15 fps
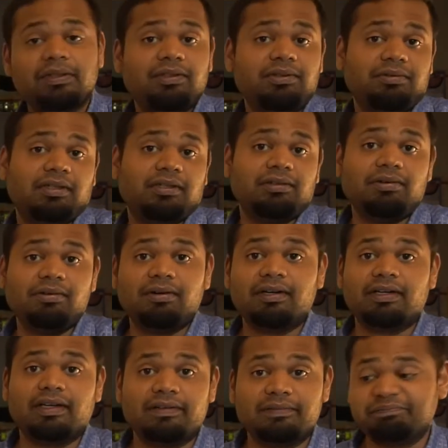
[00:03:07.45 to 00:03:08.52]
You can go
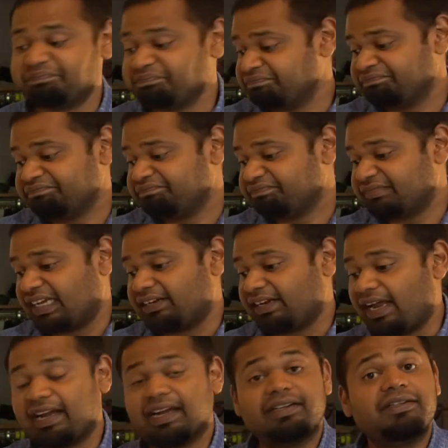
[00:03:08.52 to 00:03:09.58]
on and
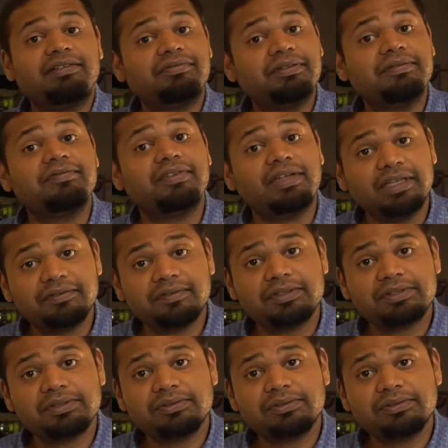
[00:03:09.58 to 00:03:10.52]
add different flavors